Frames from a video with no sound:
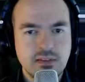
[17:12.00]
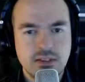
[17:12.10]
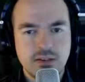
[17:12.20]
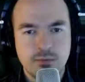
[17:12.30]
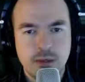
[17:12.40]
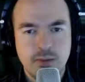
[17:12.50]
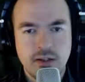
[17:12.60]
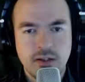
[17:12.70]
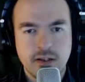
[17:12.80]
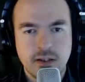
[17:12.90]
Let's
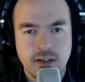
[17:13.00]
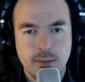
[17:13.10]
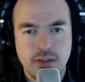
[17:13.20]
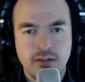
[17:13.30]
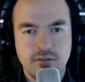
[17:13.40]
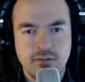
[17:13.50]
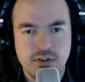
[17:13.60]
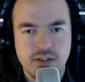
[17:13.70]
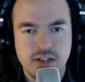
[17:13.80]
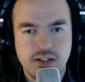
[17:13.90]
maybe clip it in for
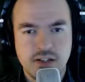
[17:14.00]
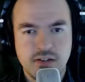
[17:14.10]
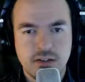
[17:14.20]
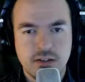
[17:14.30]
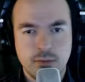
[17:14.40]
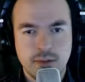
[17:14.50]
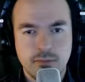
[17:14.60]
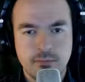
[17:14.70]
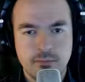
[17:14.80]
aesthetics a little bit.